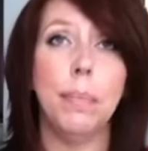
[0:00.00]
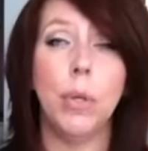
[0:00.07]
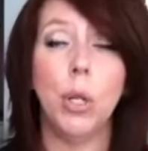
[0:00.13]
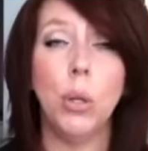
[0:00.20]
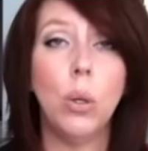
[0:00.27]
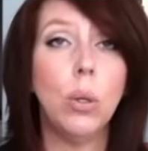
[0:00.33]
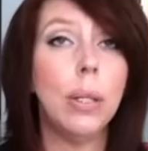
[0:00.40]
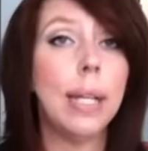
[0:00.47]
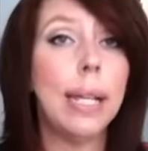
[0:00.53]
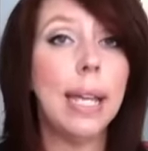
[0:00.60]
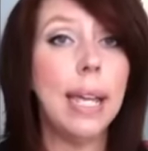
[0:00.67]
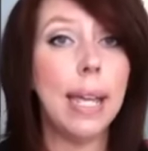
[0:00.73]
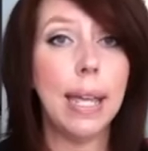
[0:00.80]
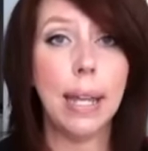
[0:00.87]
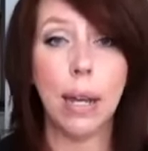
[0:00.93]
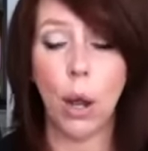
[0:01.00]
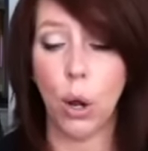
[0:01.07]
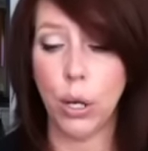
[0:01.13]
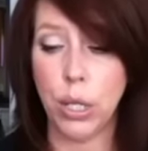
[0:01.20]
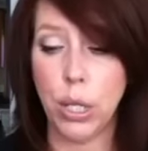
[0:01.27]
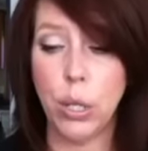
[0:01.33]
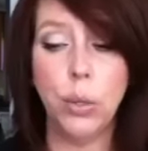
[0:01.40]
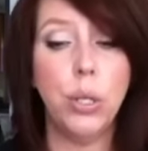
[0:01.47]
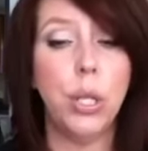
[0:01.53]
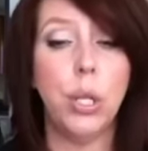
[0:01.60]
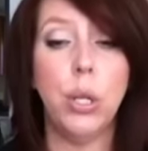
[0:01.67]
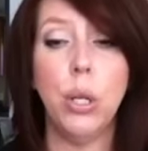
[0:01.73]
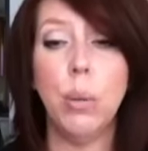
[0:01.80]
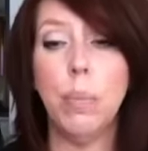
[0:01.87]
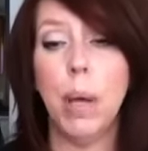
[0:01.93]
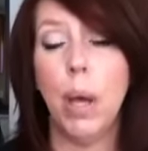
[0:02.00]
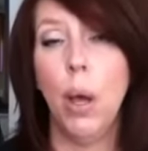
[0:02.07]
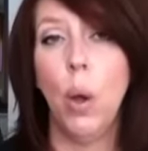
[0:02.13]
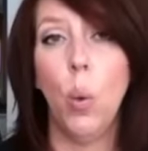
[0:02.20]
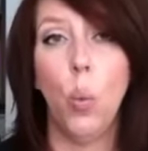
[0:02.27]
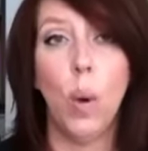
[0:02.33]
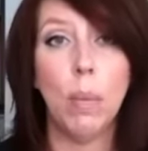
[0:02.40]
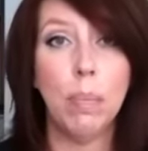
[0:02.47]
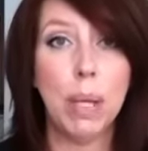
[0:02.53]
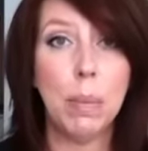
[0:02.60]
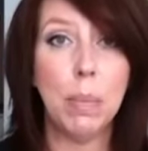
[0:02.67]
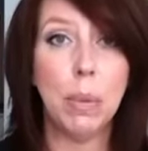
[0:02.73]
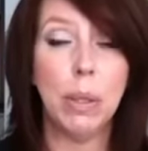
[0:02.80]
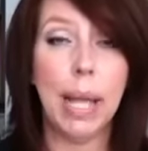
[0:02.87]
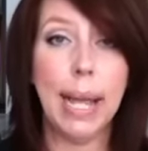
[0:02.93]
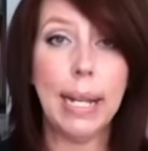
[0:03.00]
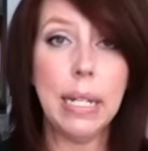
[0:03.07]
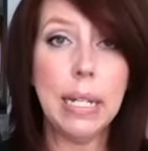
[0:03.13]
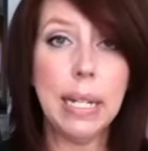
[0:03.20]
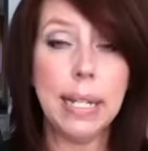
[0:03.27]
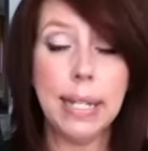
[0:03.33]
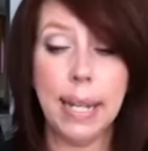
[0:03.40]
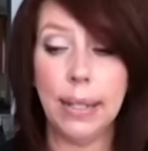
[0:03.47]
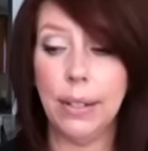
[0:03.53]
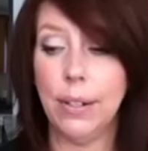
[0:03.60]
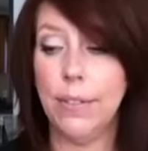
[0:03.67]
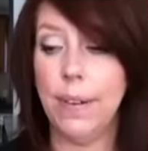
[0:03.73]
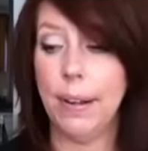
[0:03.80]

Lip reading: Googling it on YouTube, what people liked to set their